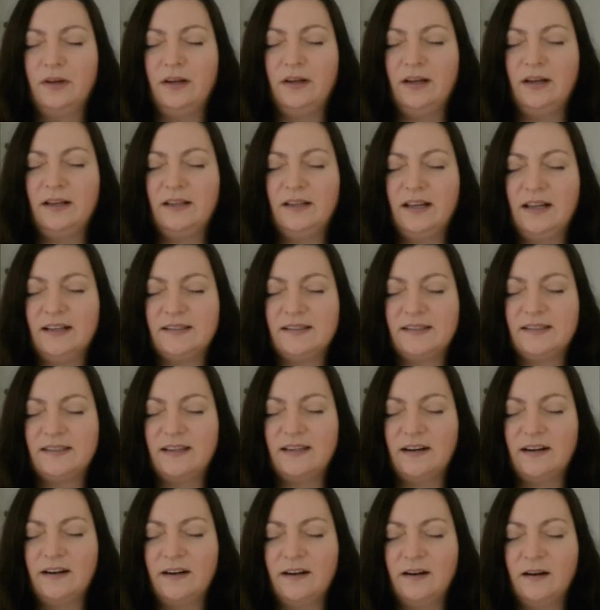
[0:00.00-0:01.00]
and that's
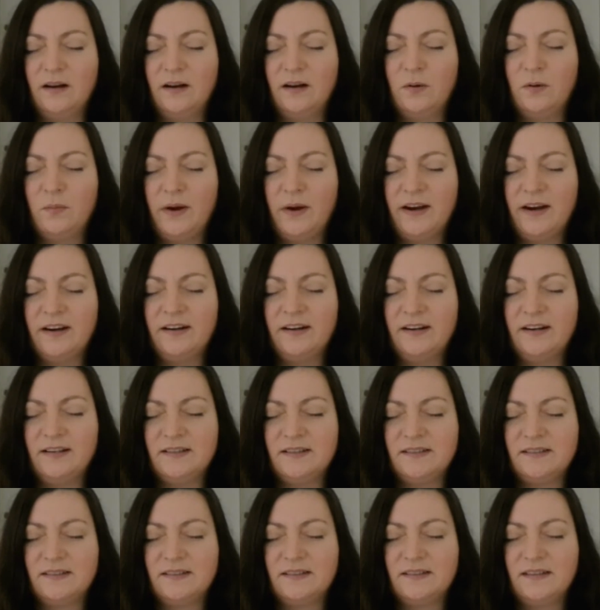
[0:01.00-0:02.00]
their
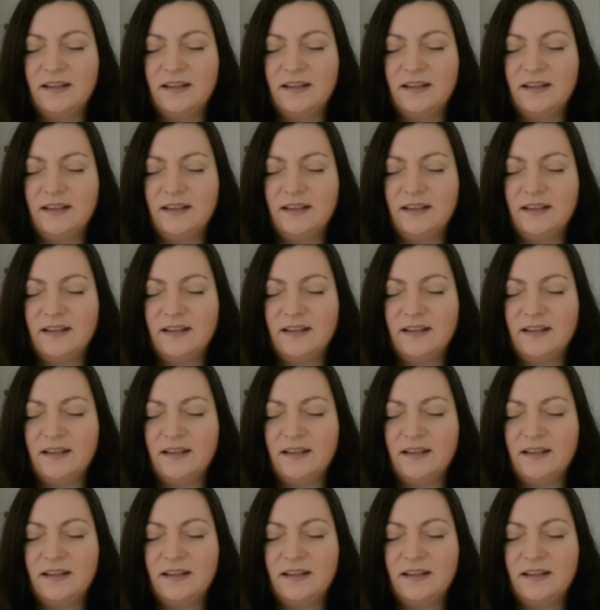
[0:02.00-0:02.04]
awareness.